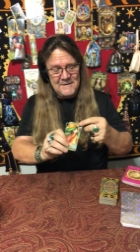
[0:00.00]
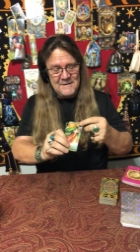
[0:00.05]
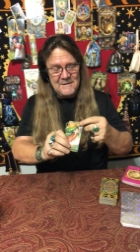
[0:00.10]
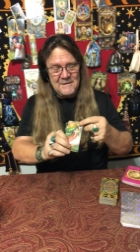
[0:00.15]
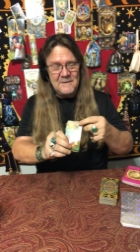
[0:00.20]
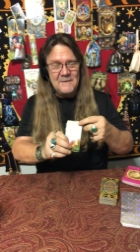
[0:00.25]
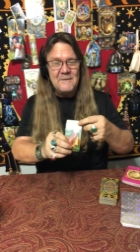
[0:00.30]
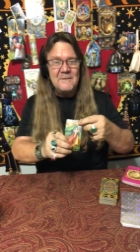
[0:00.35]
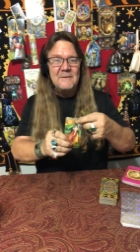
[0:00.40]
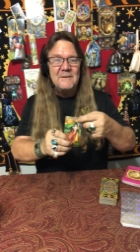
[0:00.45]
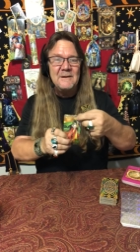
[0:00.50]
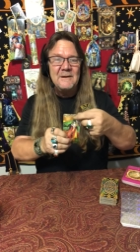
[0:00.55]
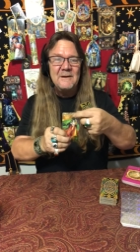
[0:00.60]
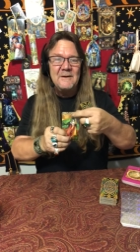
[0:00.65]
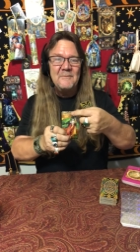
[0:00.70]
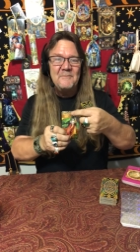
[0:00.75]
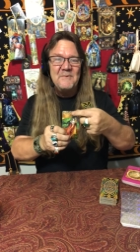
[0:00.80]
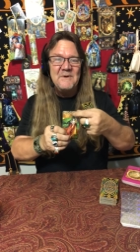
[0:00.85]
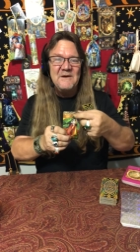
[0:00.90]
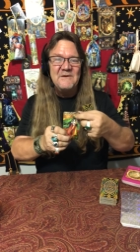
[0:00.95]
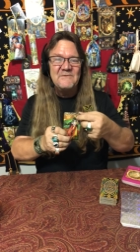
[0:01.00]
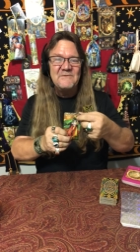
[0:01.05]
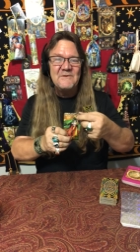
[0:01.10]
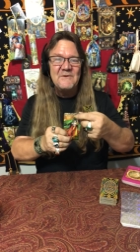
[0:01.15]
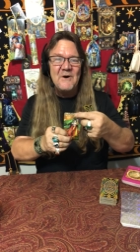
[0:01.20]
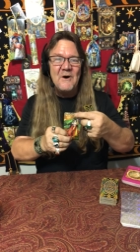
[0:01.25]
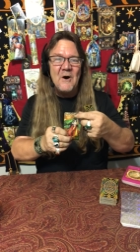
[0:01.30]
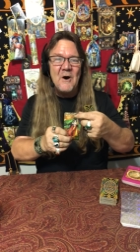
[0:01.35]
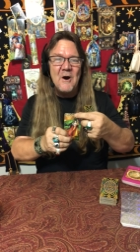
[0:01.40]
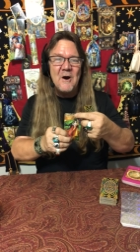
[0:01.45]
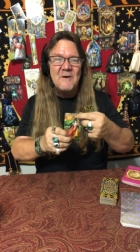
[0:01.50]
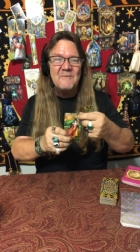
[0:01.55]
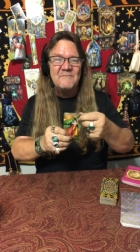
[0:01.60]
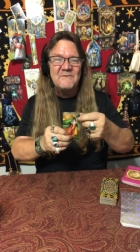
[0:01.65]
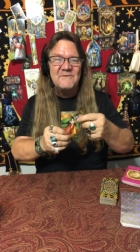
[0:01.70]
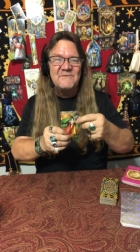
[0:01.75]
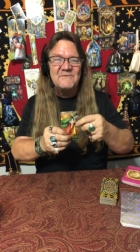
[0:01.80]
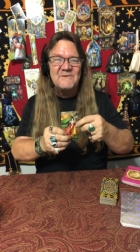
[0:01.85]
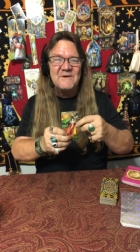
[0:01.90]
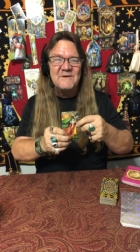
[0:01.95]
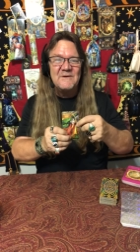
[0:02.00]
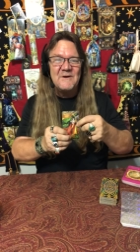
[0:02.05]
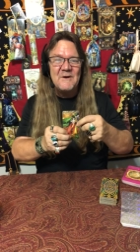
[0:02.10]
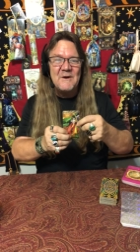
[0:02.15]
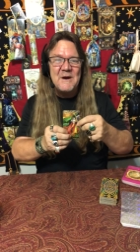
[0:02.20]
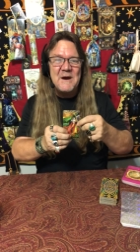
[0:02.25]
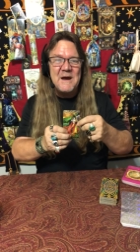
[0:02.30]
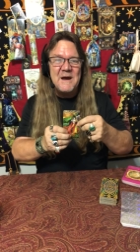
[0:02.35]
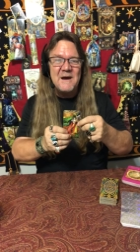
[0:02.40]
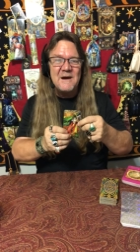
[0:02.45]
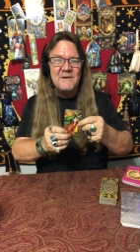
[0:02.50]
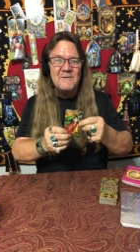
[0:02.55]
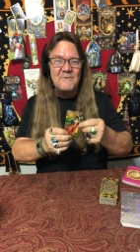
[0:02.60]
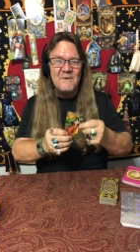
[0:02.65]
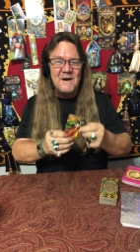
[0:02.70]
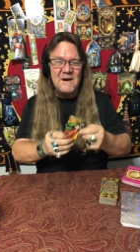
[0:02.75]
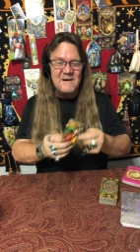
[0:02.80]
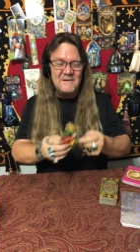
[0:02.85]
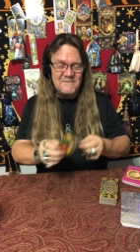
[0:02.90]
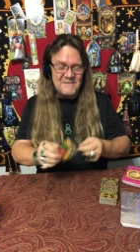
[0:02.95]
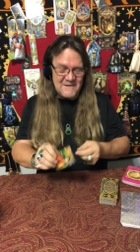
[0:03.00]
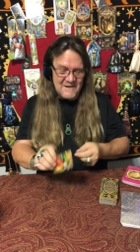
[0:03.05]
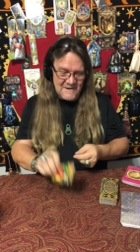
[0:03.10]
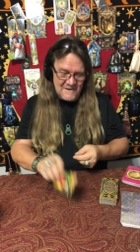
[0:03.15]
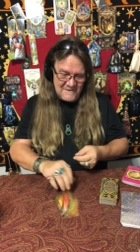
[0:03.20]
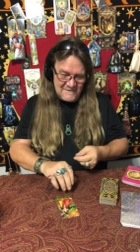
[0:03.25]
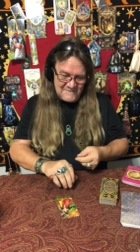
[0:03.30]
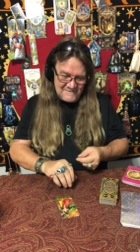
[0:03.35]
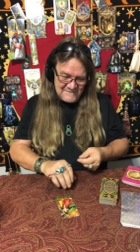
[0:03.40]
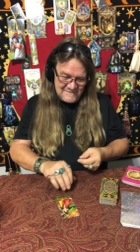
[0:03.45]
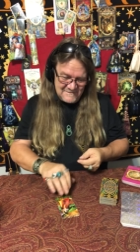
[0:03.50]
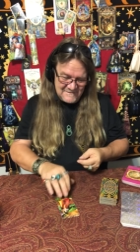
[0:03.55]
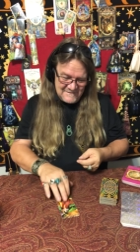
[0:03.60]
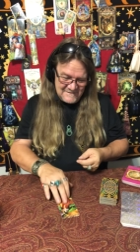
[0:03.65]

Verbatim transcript: you know, a little piece of the harvest in their hand right there.